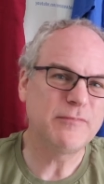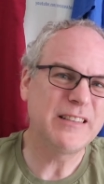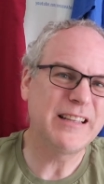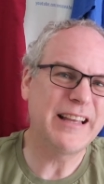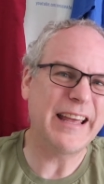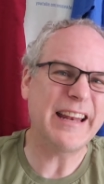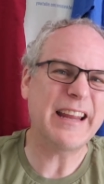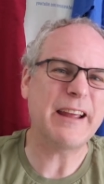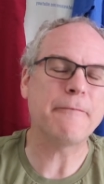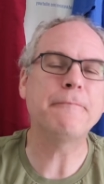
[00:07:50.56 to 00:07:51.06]

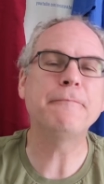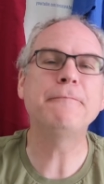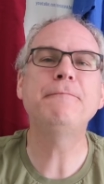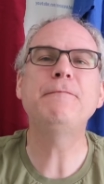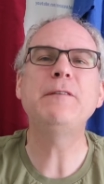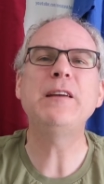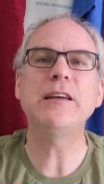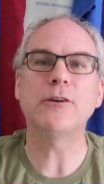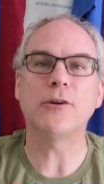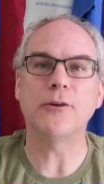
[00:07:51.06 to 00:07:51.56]
getting a
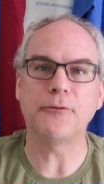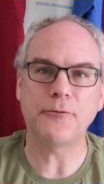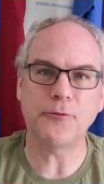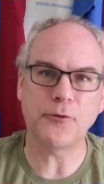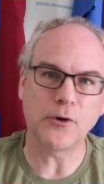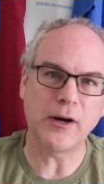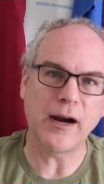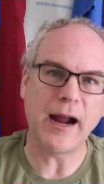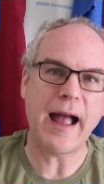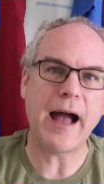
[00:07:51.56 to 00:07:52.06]
feel
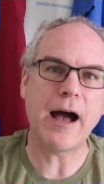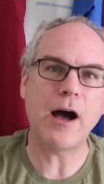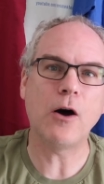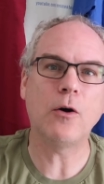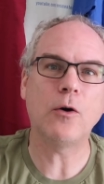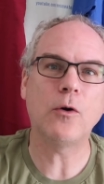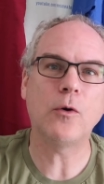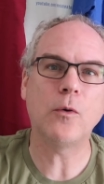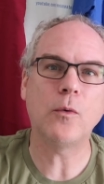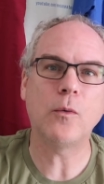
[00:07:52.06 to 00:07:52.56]
for
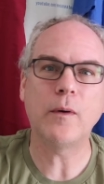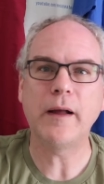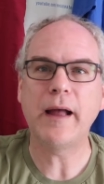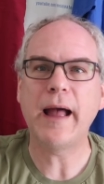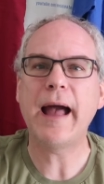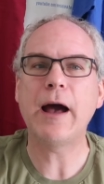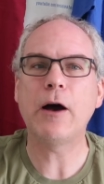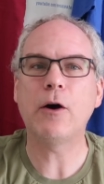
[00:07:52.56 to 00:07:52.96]
how